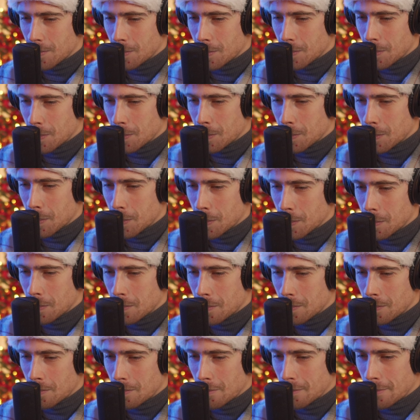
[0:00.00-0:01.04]

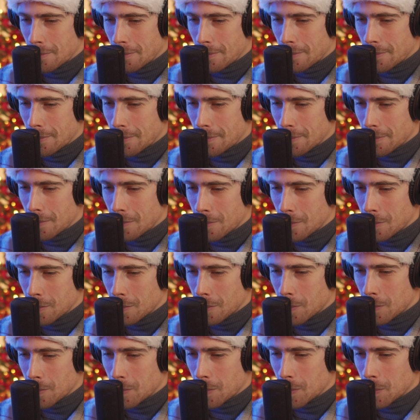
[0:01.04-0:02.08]

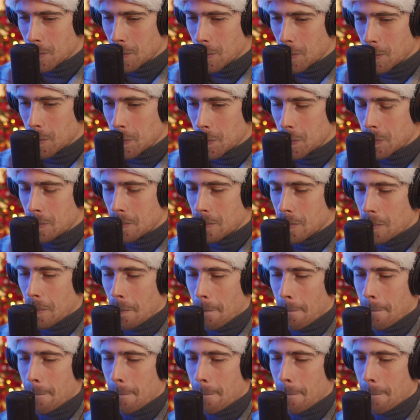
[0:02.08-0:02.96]
(silence)